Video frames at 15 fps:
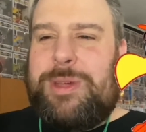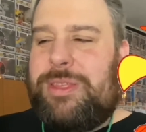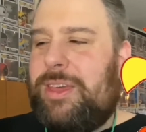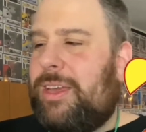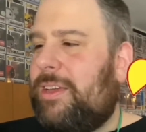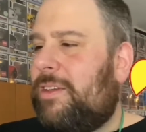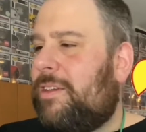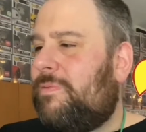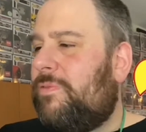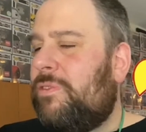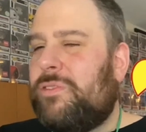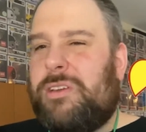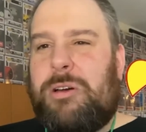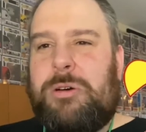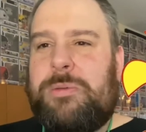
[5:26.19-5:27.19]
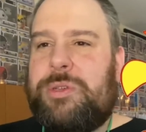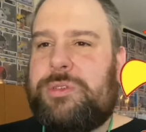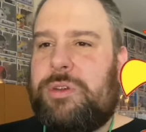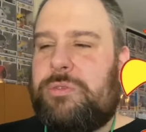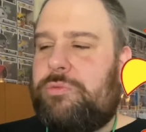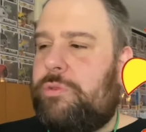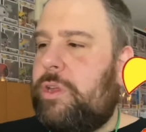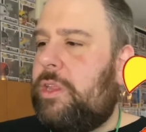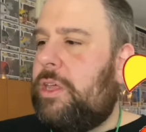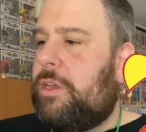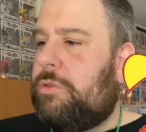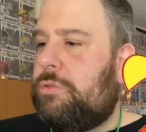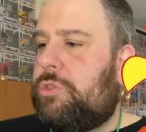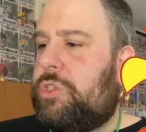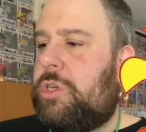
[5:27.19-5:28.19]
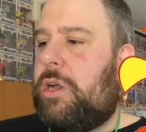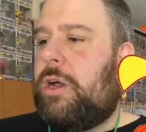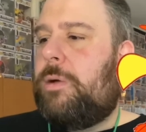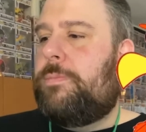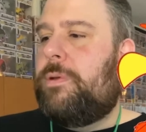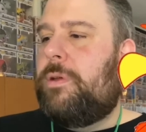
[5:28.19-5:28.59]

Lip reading: I think Funko always do a really good job,